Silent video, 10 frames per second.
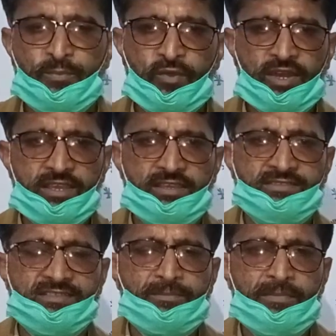Boy
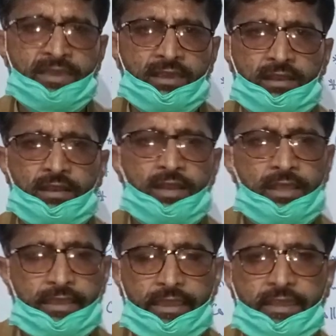is a male,
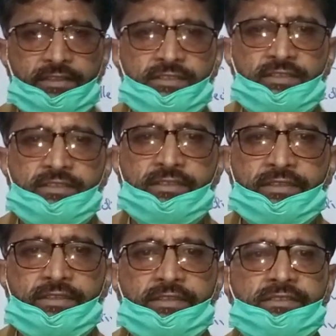and
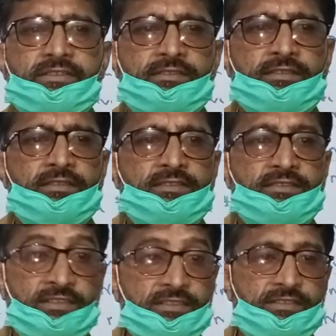
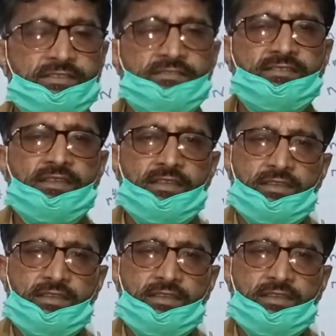he is